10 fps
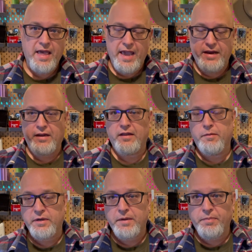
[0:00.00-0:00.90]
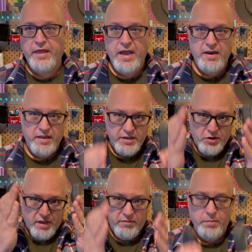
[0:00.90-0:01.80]
and unlimited plan and then you
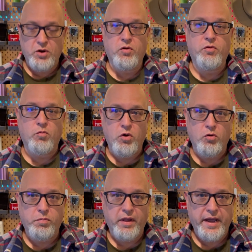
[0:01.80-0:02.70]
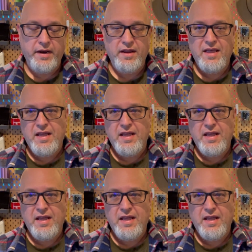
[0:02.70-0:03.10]
have a middle of the road plan.